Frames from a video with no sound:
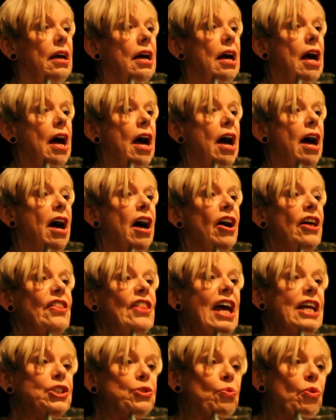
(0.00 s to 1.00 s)

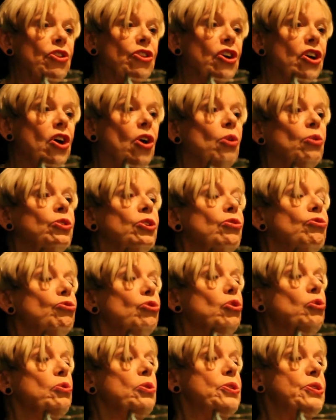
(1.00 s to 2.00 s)
That's what the golden
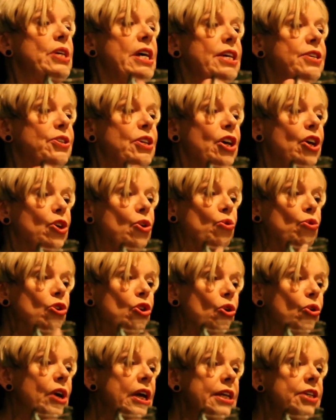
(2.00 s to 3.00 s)
rule says. You
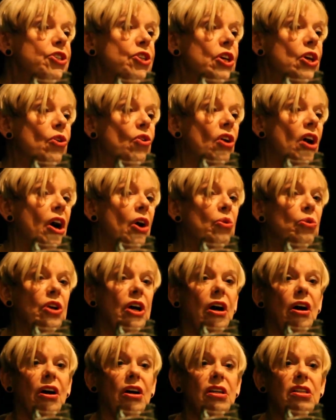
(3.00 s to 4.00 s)
look into your own
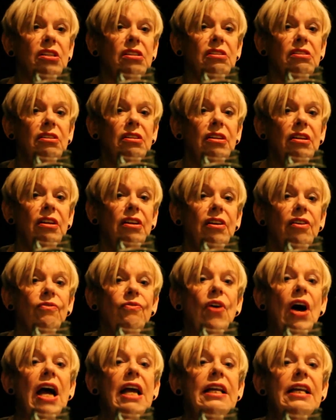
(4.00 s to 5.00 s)
heart,
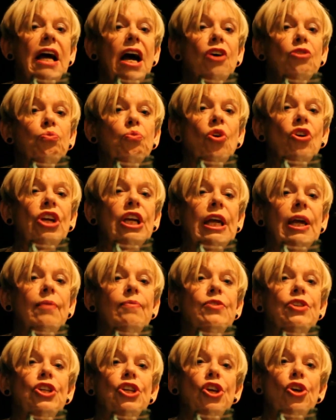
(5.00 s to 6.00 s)
find out what
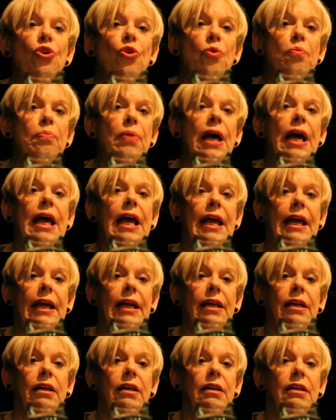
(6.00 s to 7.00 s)
gives you
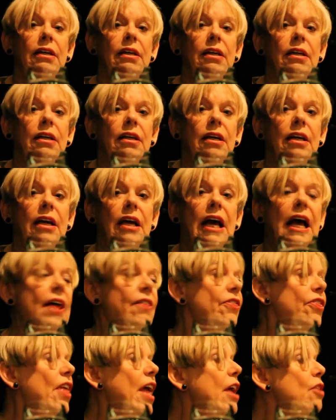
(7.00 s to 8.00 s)
pain,
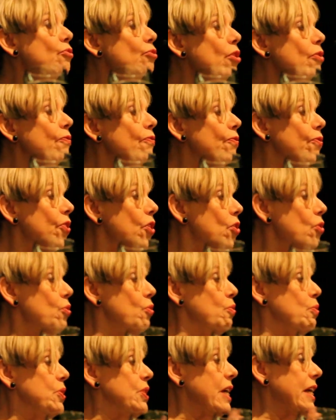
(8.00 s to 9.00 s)
and then
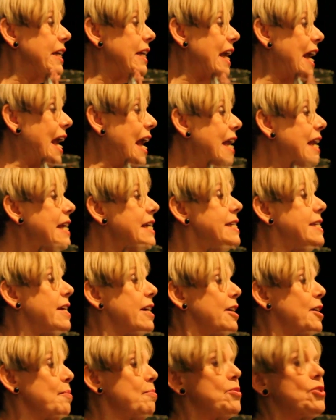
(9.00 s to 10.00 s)
refuse under any
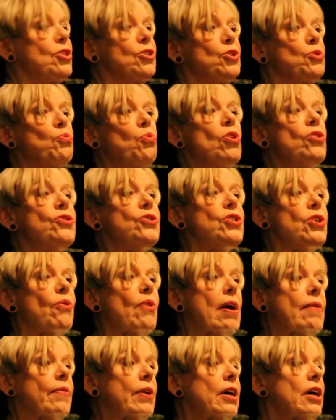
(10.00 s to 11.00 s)
circumstance
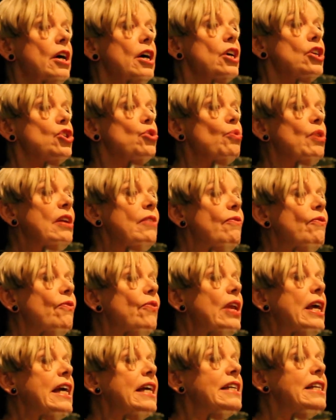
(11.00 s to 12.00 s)
whatsoever to
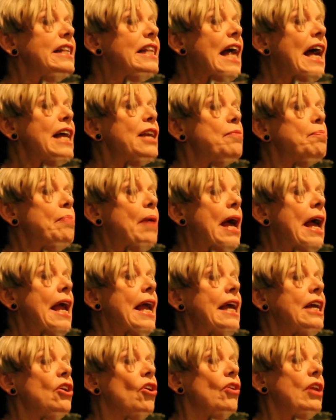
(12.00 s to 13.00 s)
inflict that
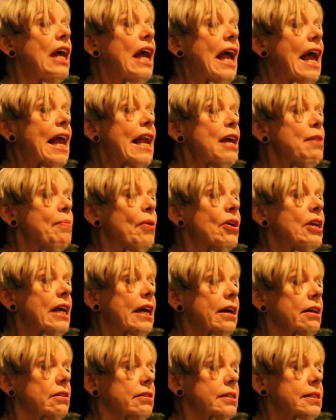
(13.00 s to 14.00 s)
pain on
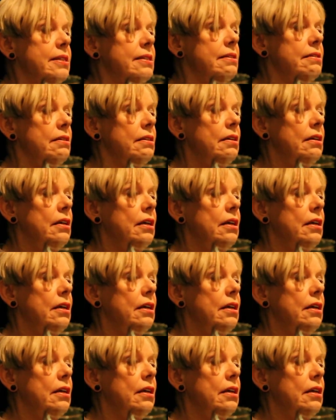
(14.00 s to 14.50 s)
anybody else.